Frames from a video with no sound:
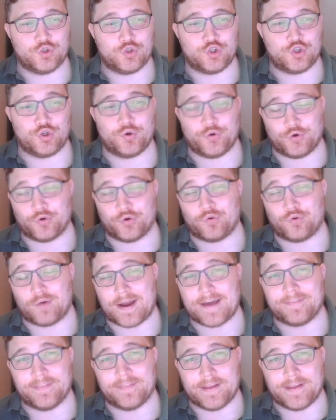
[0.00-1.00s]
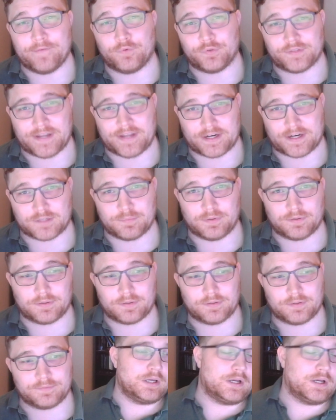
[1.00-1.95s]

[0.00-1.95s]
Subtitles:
junior grad level textbook.